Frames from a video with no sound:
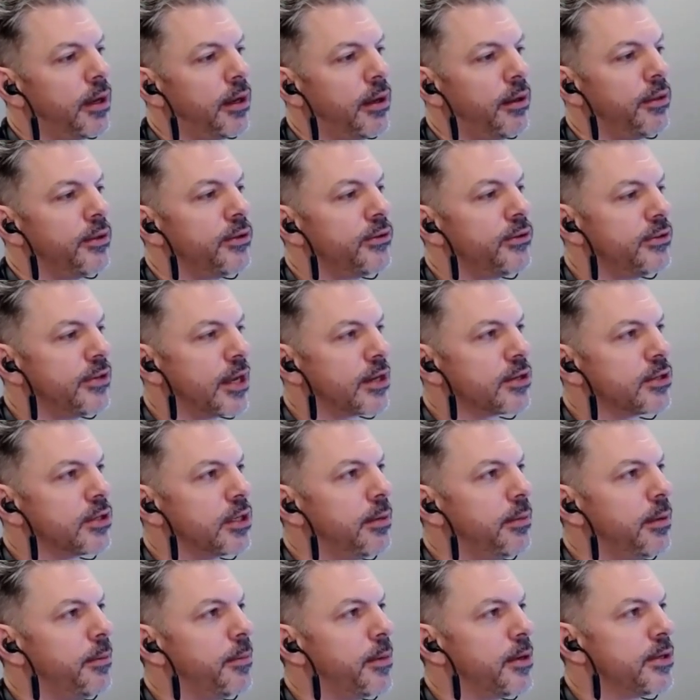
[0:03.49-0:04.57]
Uh, this is actually
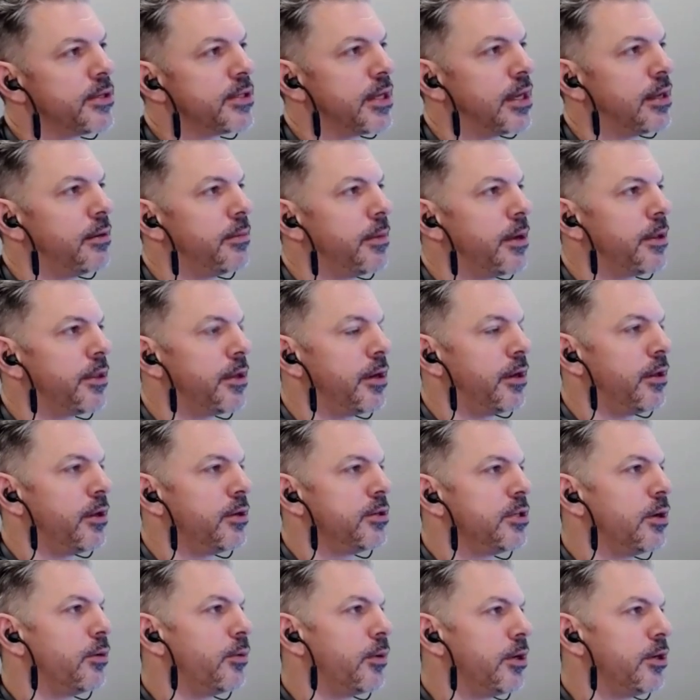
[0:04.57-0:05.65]
going to be my standard
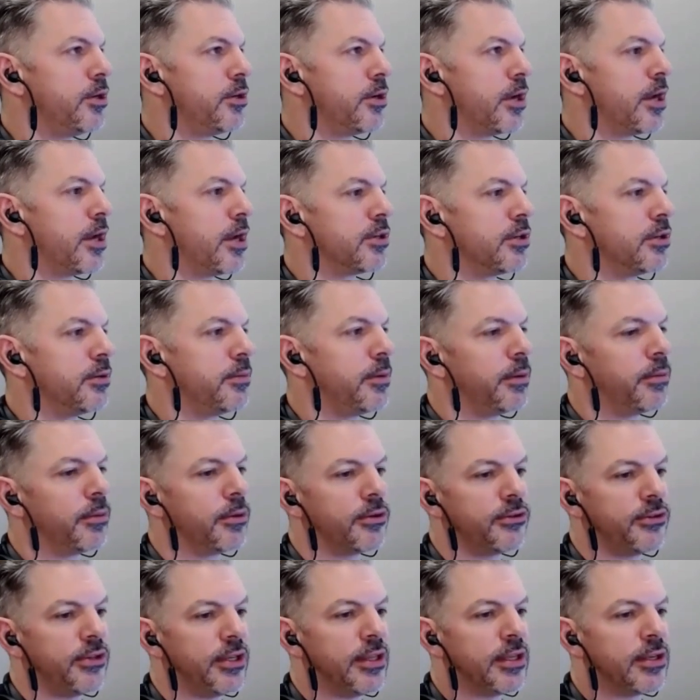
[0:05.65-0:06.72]
methodology. I wanted you guys all to be able
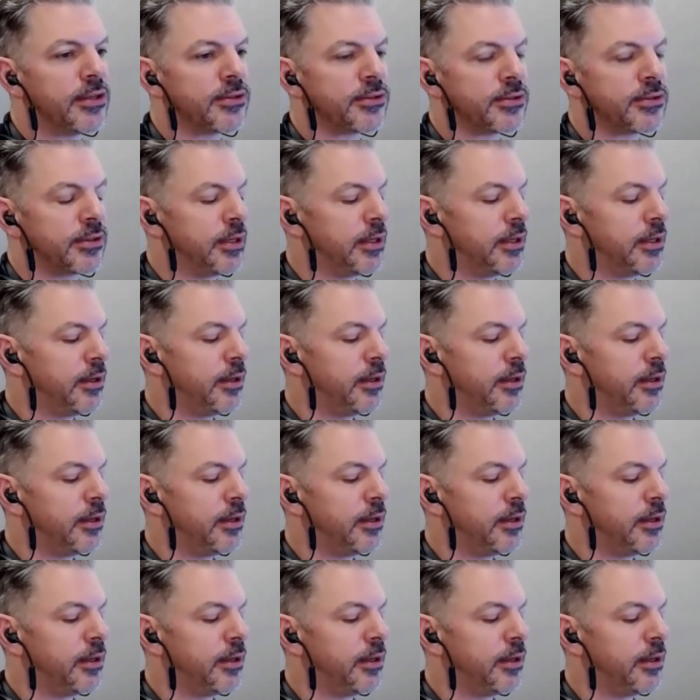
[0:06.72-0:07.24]
to see this.